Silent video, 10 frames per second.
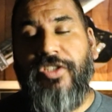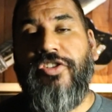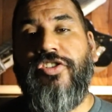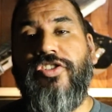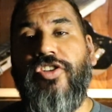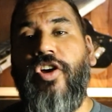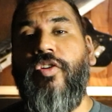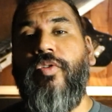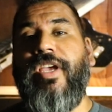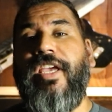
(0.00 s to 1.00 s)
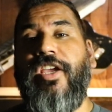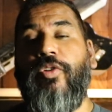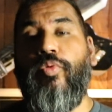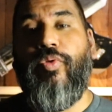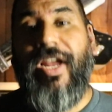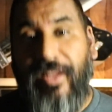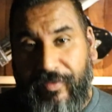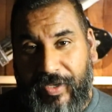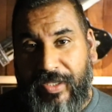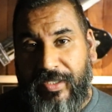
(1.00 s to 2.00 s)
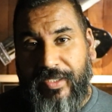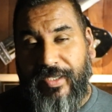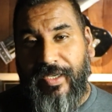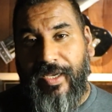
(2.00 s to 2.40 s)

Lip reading: so irrelevant